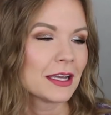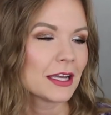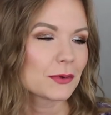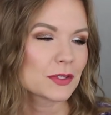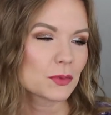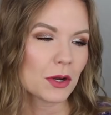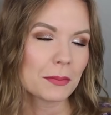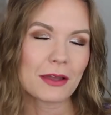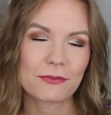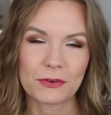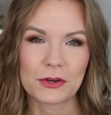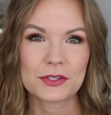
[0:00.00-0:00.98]
It was one of
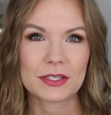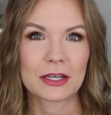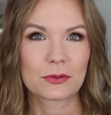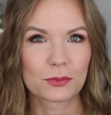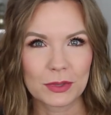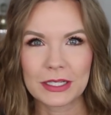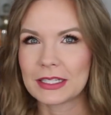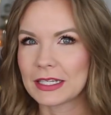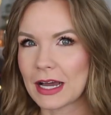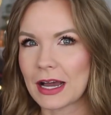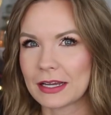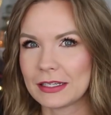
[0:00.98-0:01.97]
my first like really
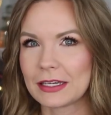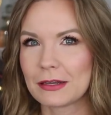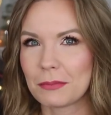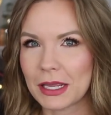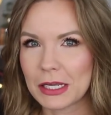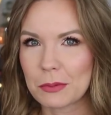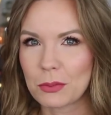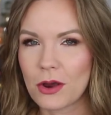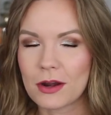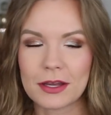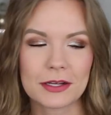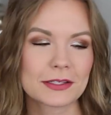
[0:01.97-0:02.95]
high-end makeup
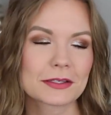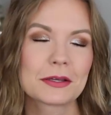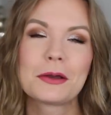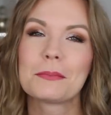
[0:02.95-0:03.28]
products,